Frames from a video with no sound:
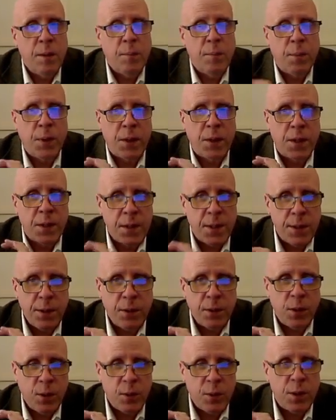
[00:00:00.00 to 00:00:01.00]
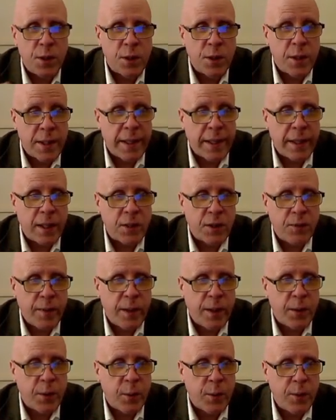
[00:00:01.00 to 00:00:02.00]
but the 0 is just the x
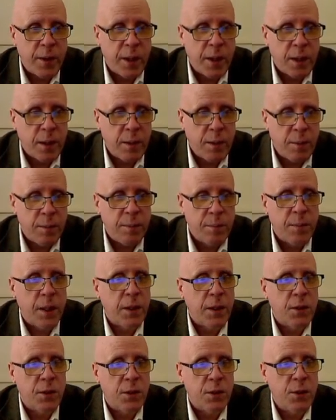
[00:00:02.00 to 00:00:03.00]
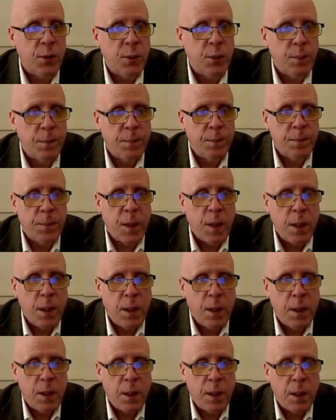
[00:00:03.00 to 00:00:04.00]
value of that, minus 2.
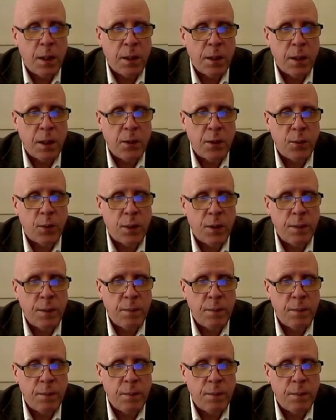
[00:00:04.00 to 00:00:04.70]
And the other one,